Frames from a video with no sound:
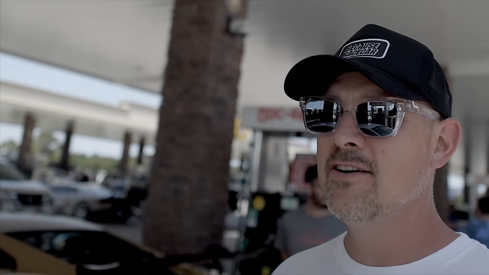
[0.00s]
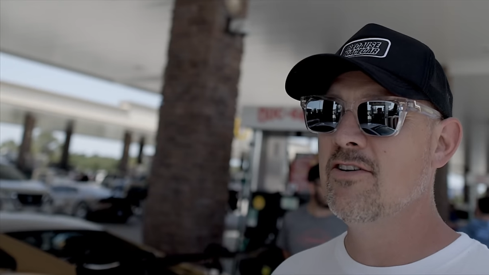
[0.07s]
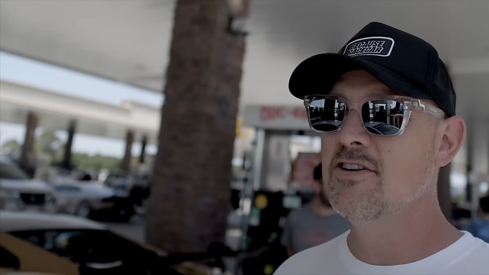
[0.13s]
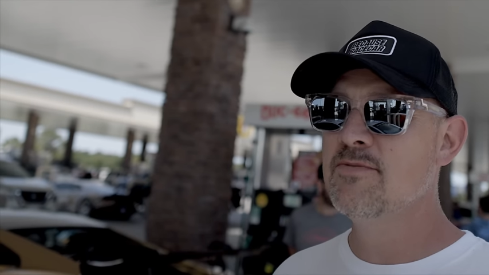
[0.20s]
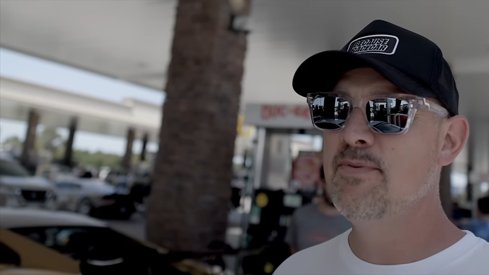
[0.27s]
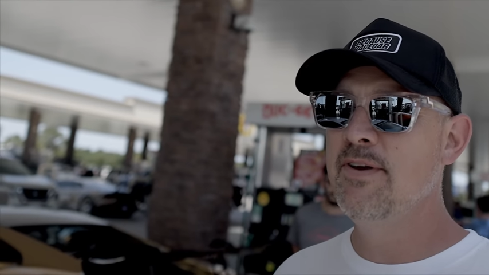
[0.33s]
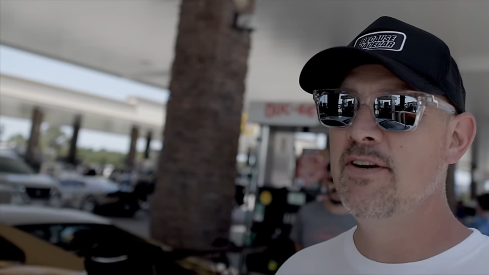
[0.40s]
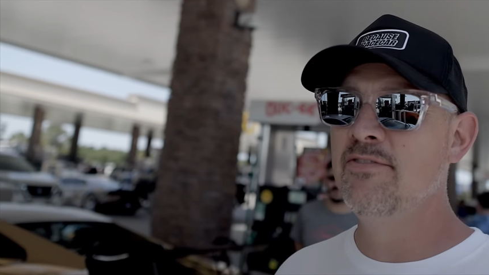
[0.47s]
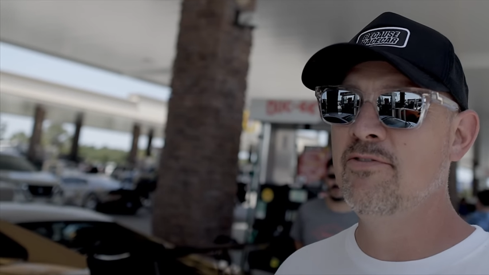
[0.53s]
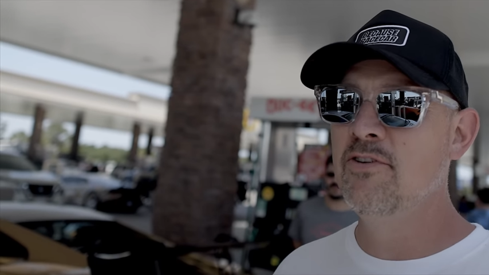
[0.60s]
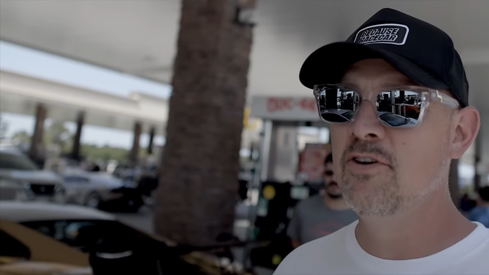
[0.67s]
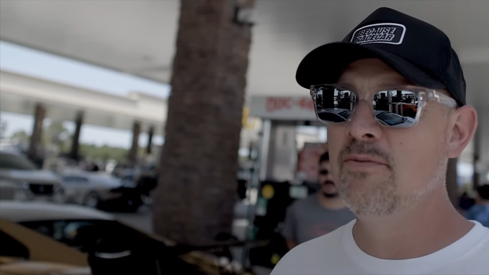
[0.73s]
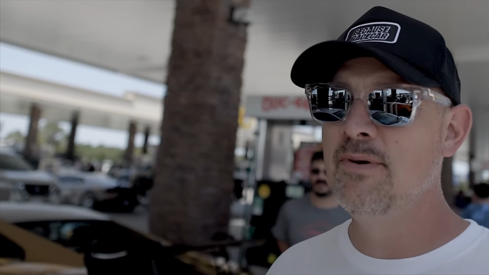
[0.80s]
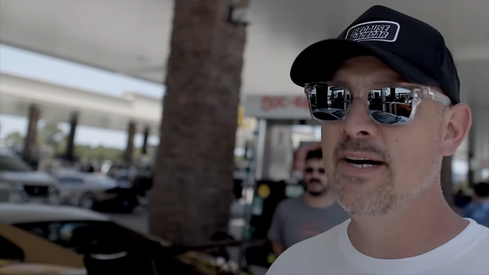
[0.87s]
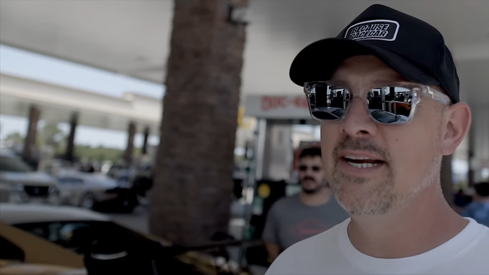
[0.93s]
car is
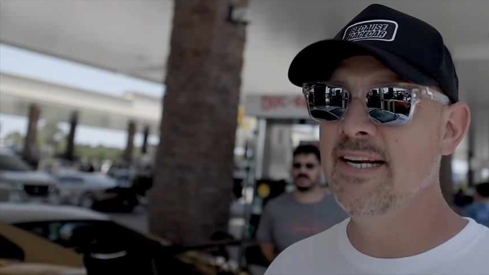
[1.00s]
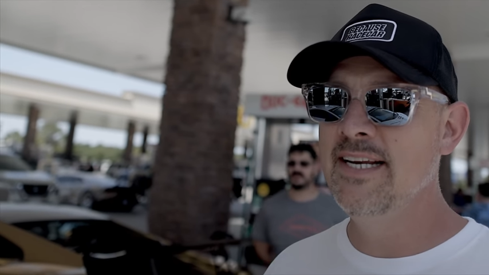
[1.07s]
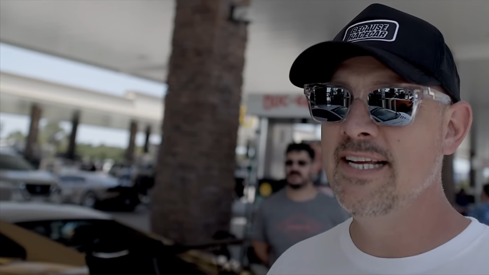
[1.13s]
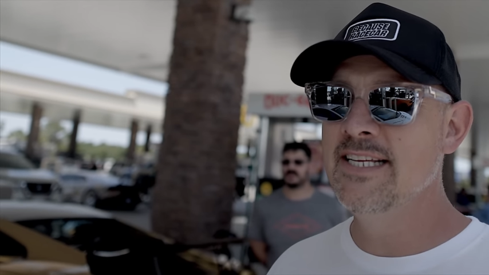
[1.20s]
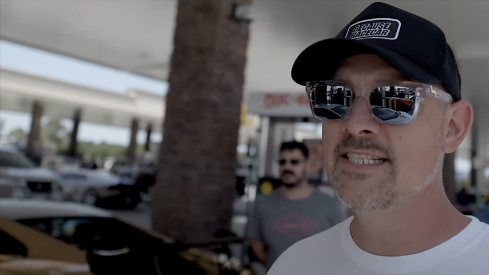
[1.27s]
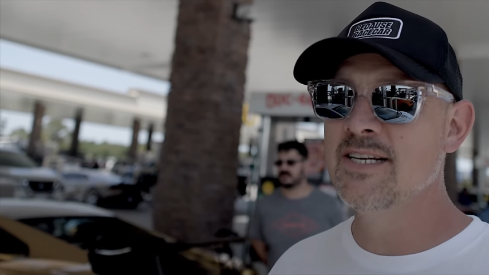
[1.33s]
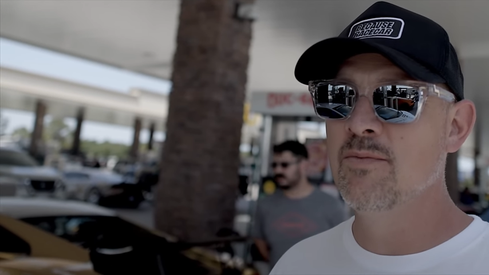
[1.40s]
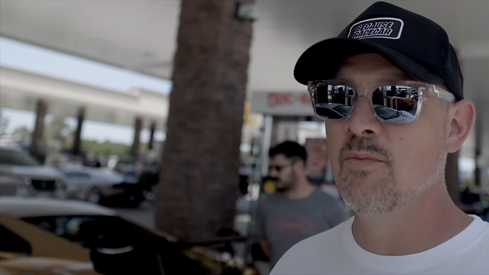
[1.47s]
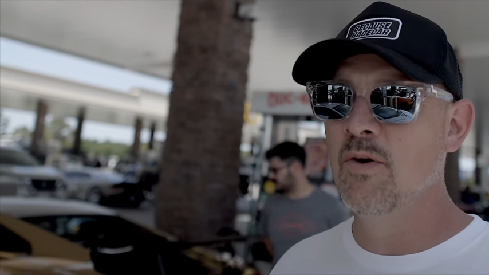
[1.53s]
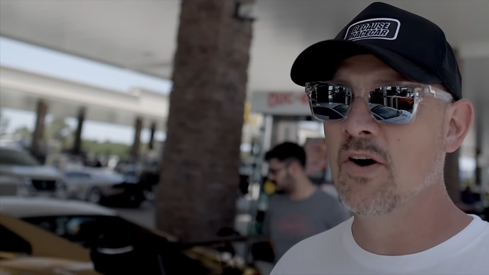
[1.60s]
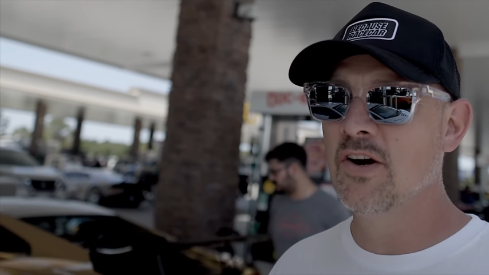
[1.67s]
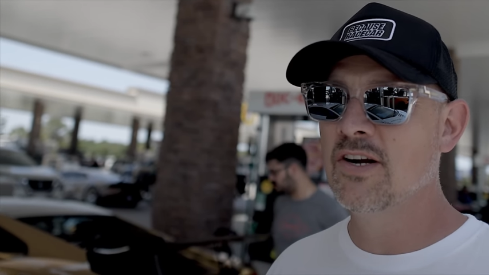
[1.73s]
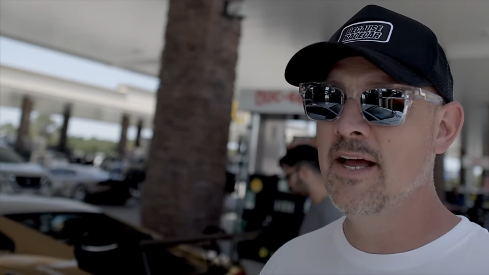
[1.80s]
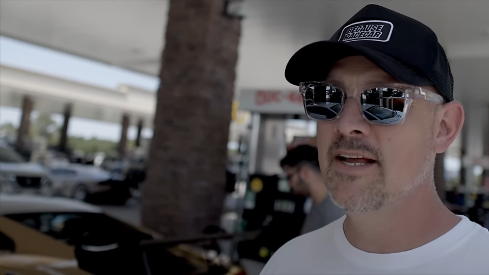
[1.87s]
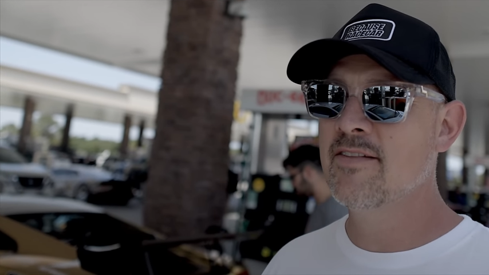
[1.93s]
beautiful, but it needs some
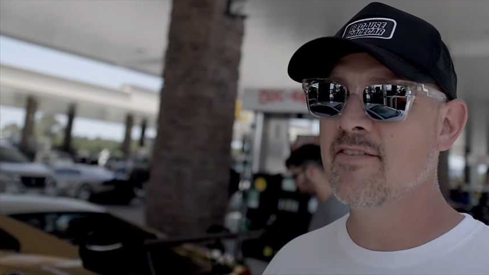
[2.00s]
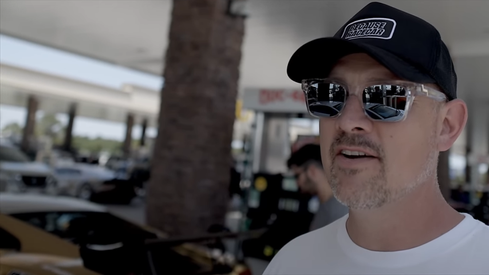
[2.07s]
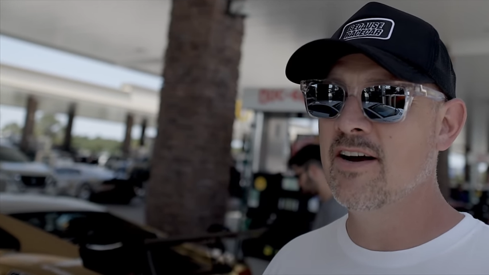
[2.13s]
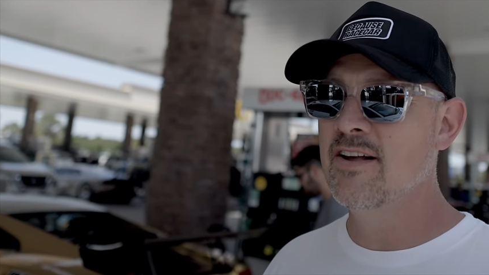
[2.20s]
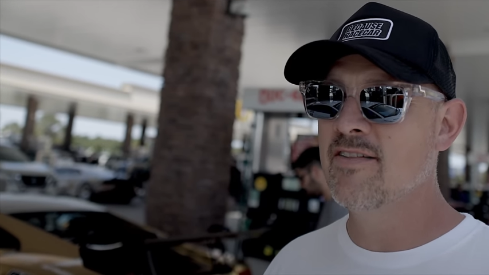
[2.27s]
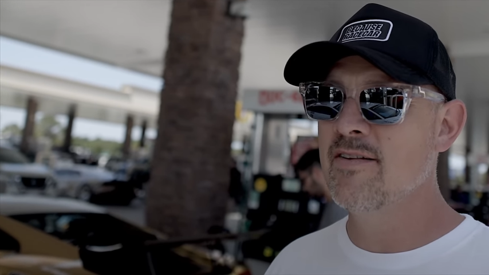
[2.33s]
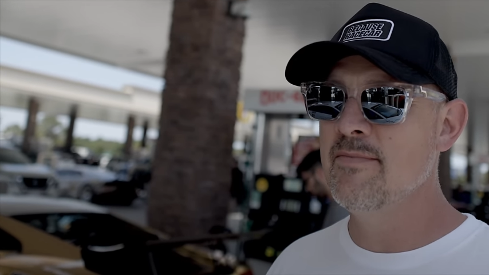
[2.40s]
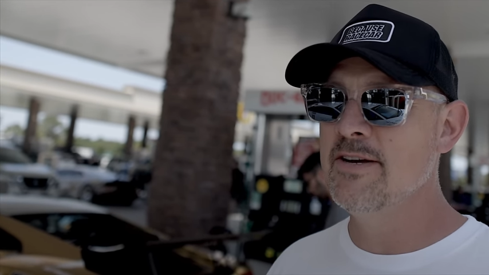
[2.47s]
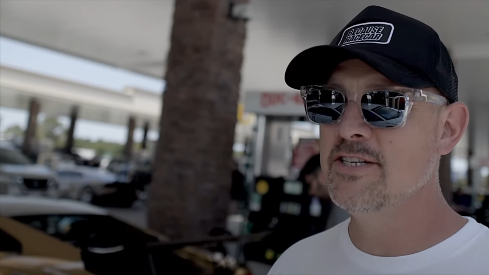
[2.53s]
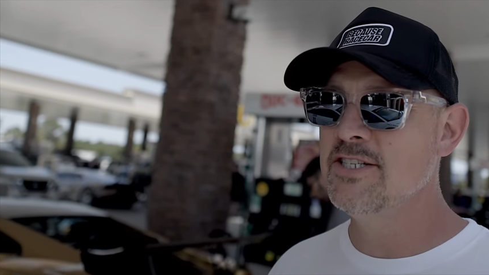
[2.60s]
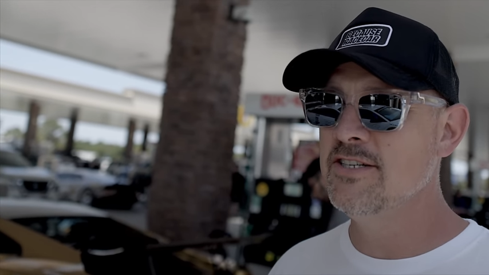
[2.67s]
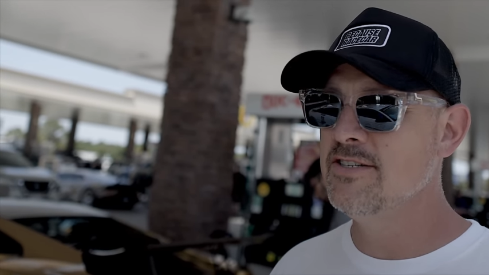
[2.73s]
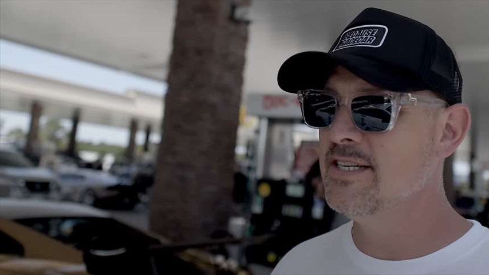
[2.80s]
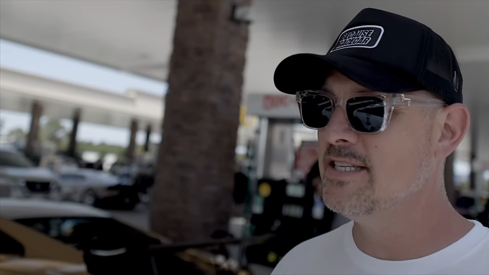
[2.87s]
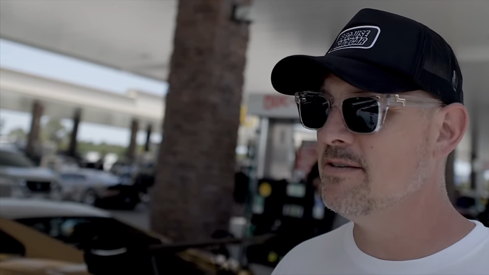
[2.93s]
work. It's got some
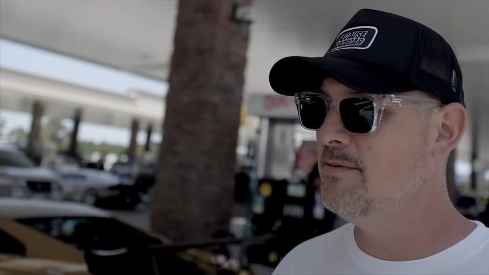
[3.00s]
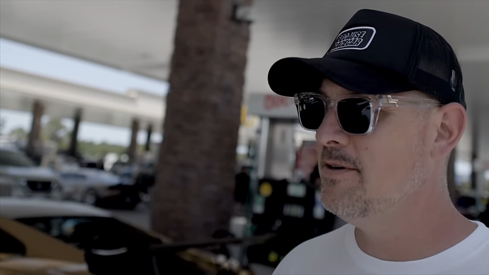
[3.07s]
issues at the